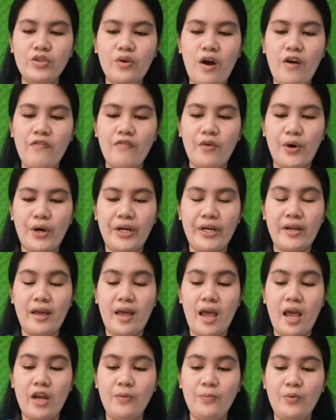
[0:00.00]
to afford
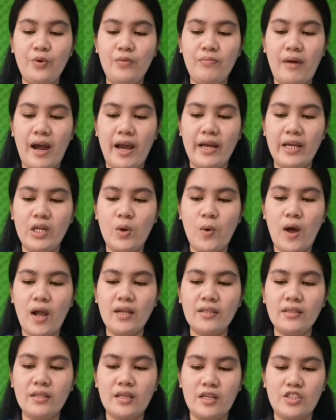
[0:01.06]
and provide
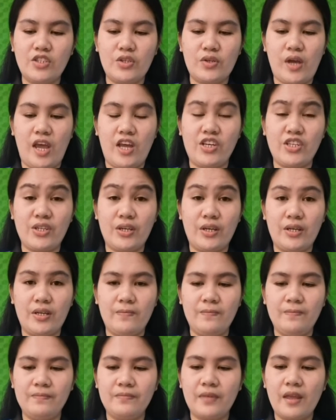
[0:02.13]
quality
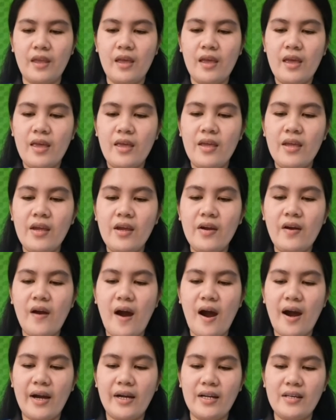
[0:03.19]
education. Here
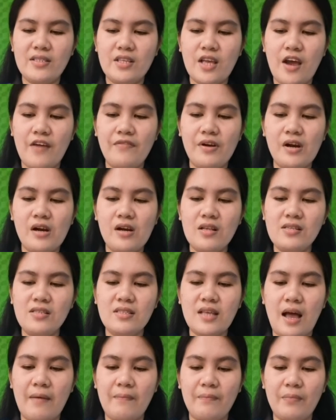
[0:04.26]
are the several
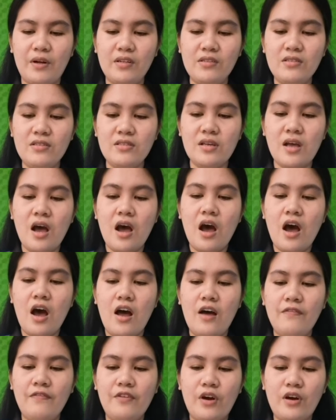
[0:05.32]
examples
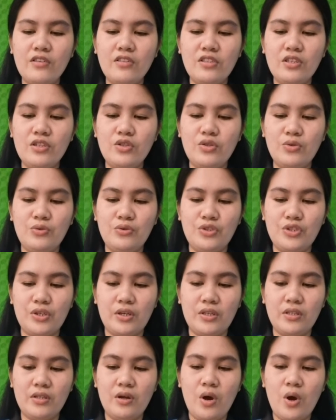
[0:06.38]
of
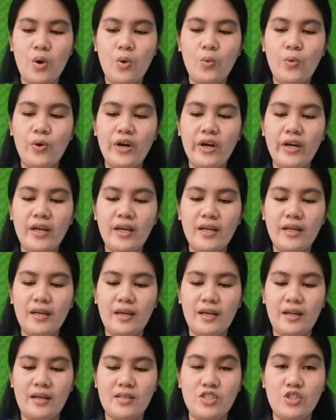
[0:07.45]
Constitution wherein
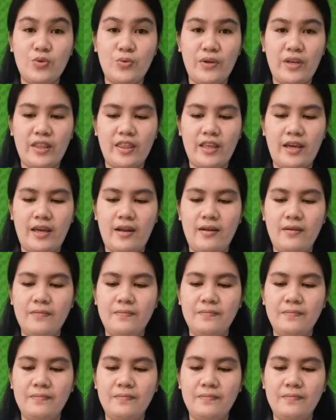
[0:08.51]
it is written.